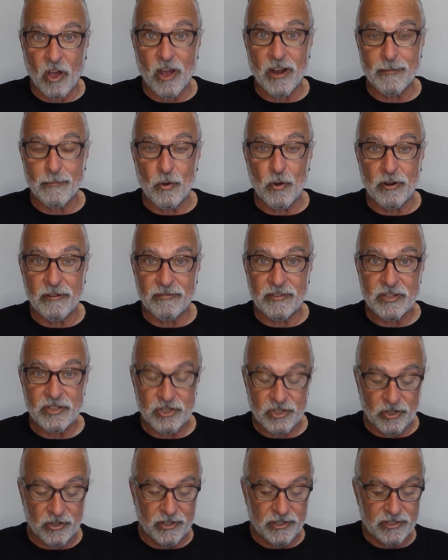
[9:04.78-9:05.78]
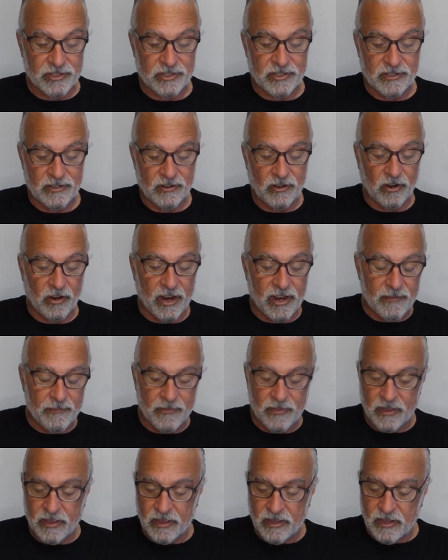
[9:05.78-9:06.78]
automotive insurance? All
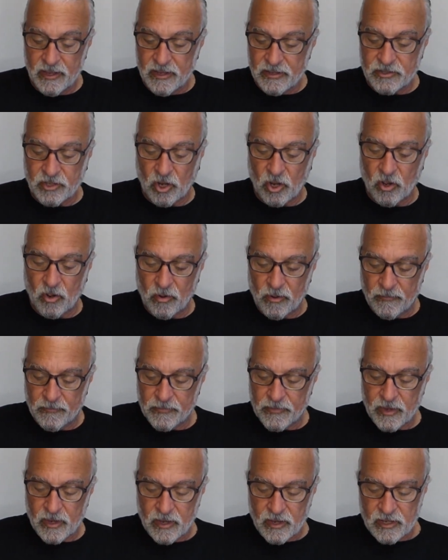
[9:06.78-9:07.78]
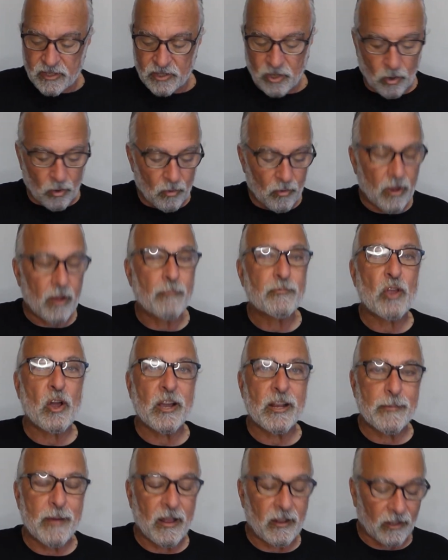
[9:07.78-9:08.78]
right? So I'm
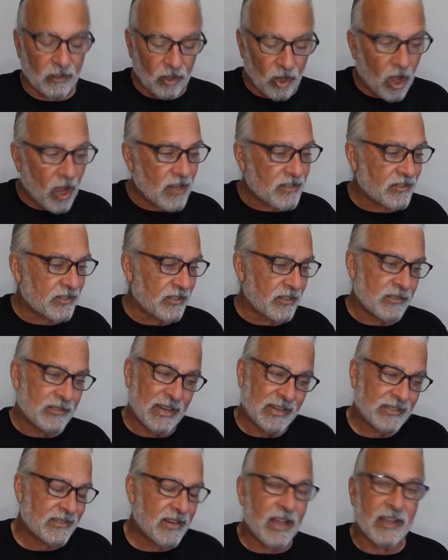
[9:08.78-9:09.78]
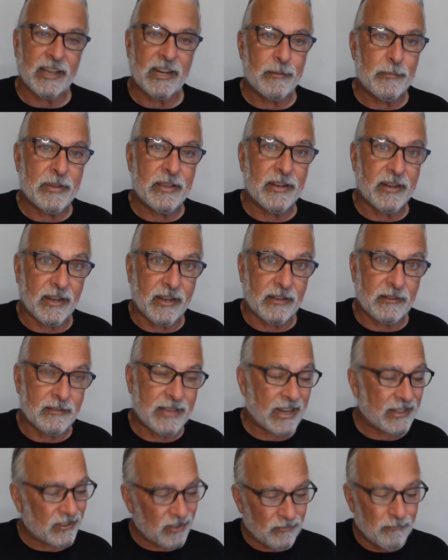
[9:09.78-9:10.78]
talking about losses. That's not going to be
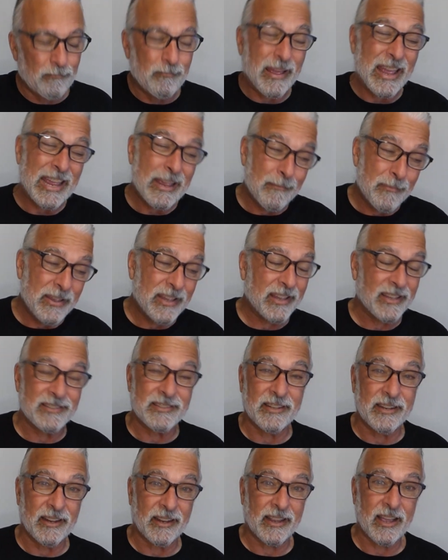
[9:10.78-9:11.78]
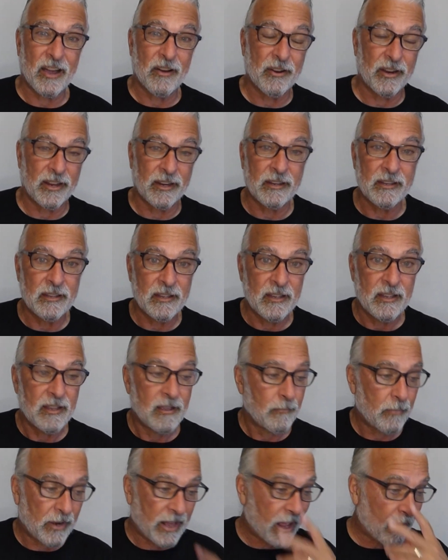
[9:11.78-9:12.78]
that maybe is in accounting,
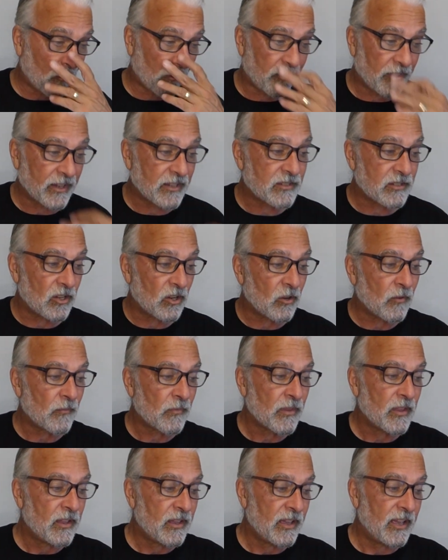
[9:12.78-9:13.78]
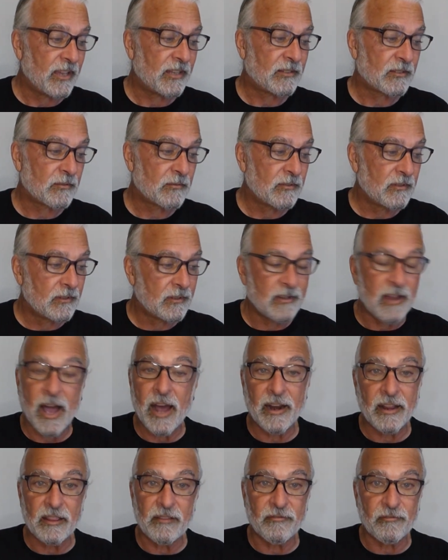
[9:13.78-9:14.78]
but I don't think so. It's
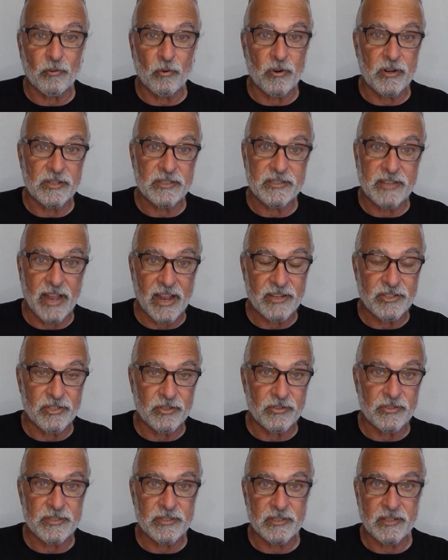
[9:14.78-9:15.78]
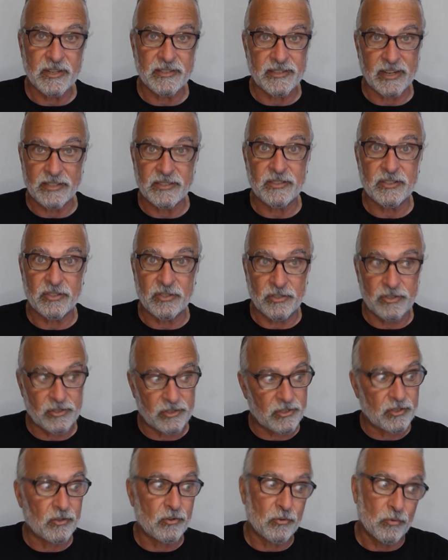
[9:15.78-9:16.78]
not in the Florida statutes because that's
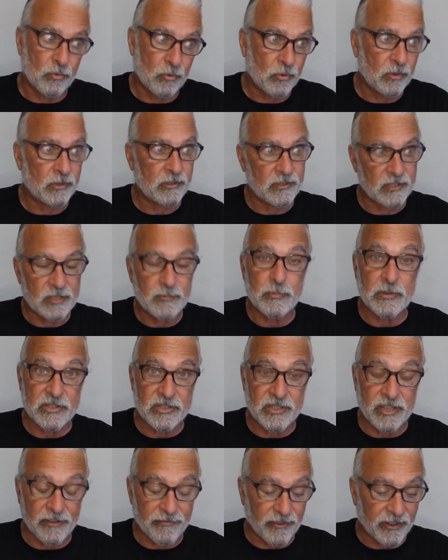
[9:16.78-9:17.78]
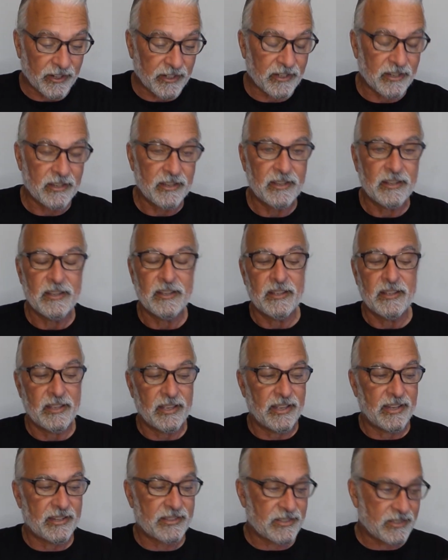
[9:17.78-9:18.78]
too specific.
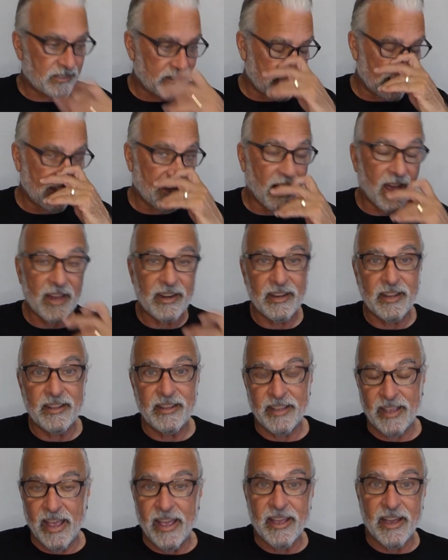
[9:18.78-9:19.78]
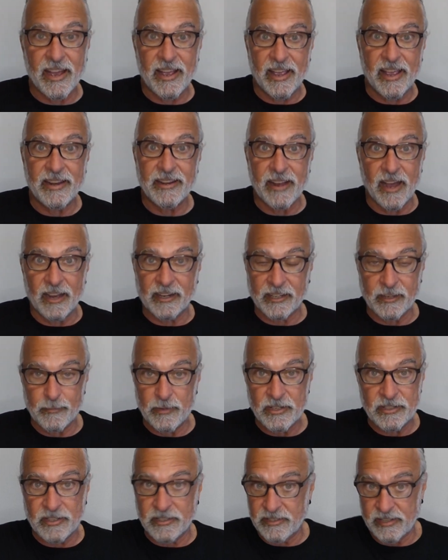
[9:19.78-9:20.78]
It's not in the AIA
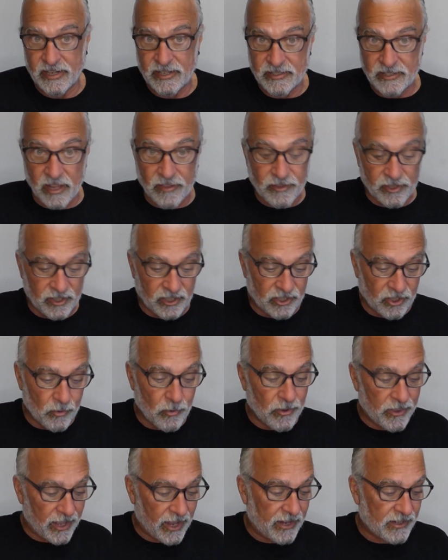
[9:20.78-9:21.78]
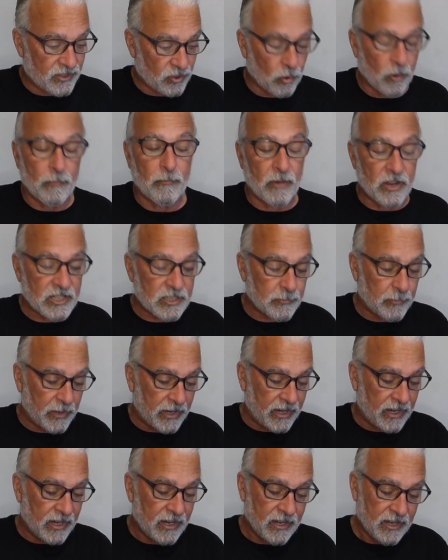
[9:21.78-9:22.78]
documents because it has nothing to do with that. So it must
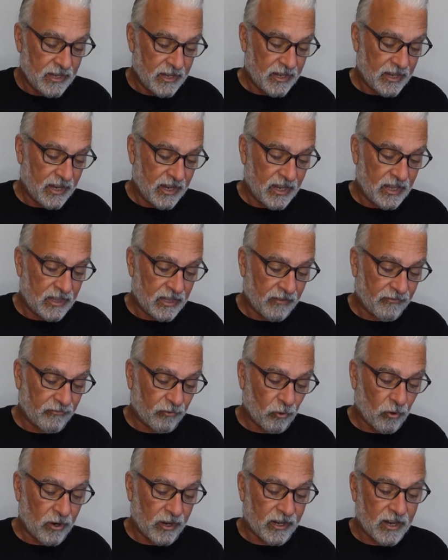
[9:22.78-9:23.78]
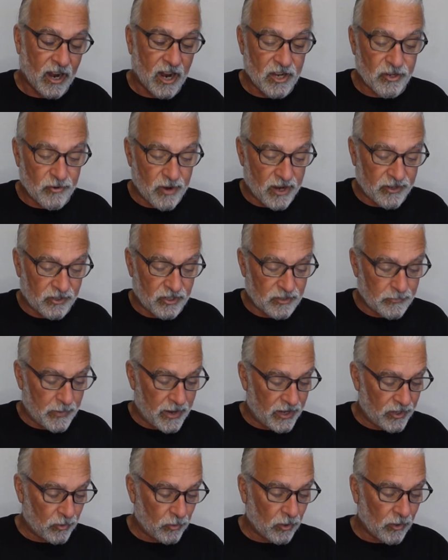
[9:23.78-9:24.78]
be in the Florida Contractors
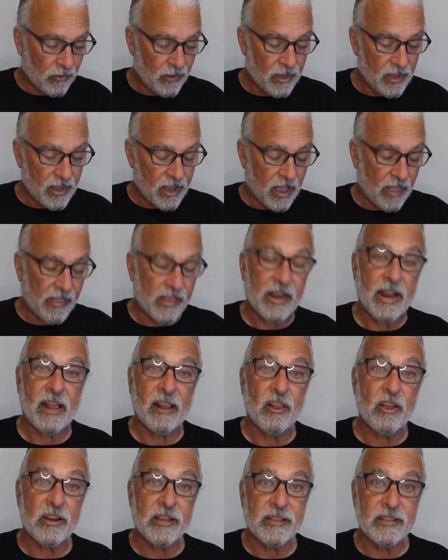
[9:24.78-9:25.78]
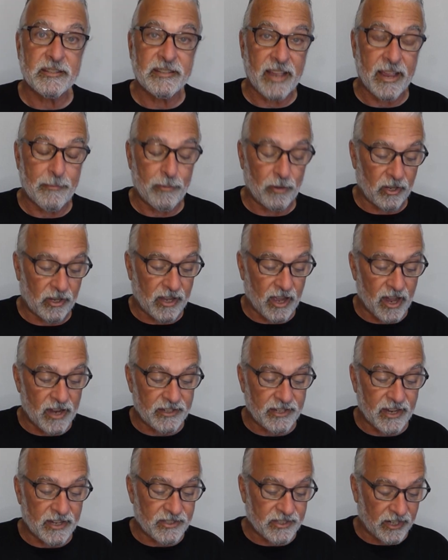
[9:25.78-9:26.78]
Manual. And then I look at the table of
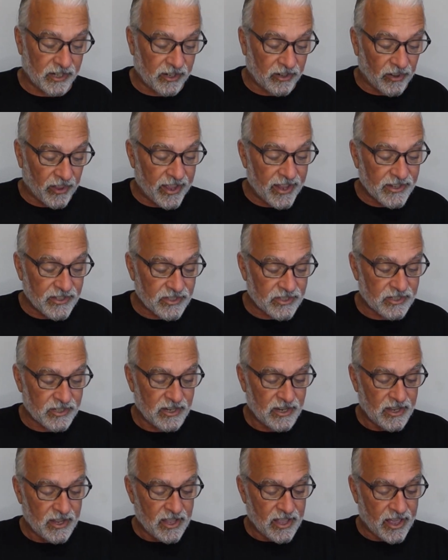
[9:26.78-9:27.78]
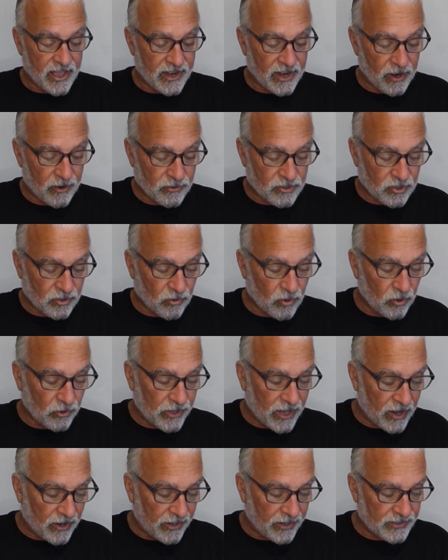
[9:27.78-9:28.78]
contents at a glance, and I scroll
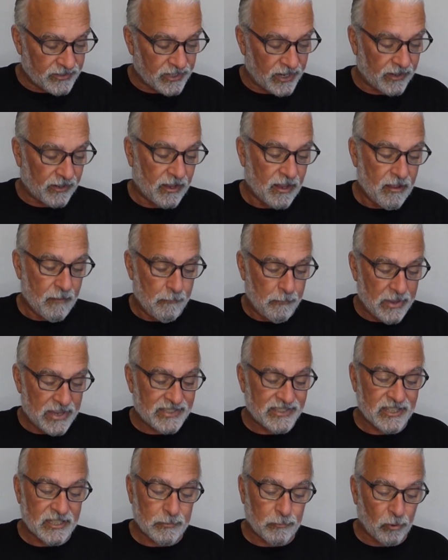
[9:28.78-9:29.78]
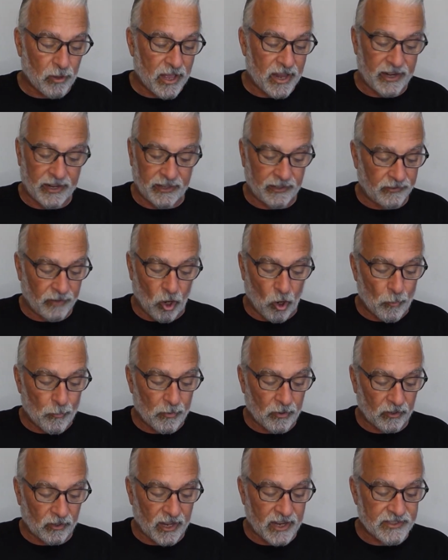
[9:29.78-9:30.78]
down and it's like business planning,
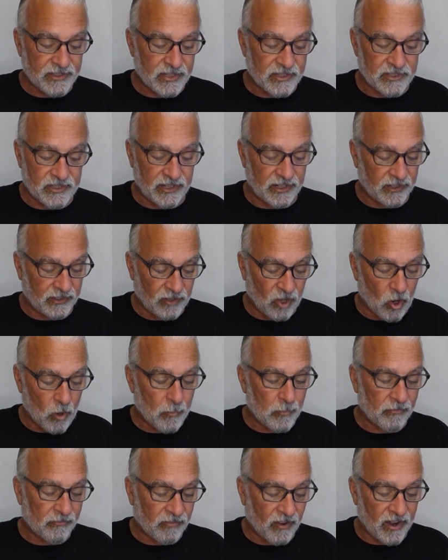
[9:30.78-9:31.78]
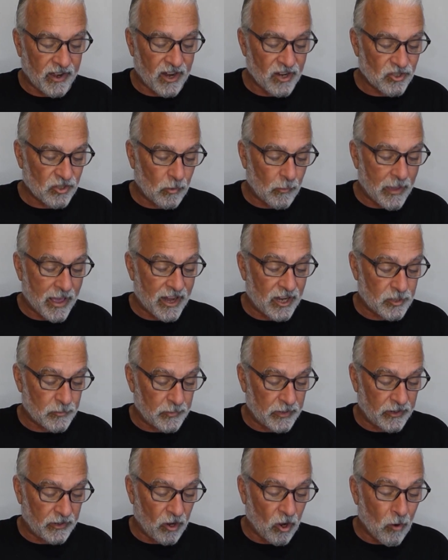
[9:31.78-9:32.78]
nope. Licensing, nope. Financial
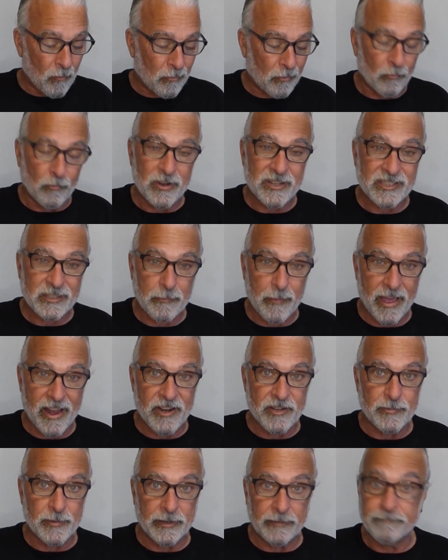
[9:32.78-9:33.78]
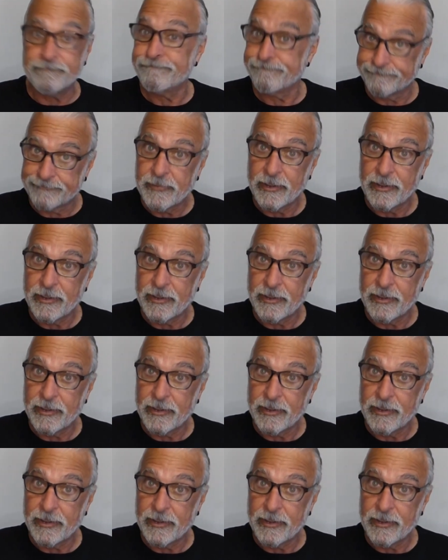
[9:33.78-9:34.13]
management, nope. Risk management,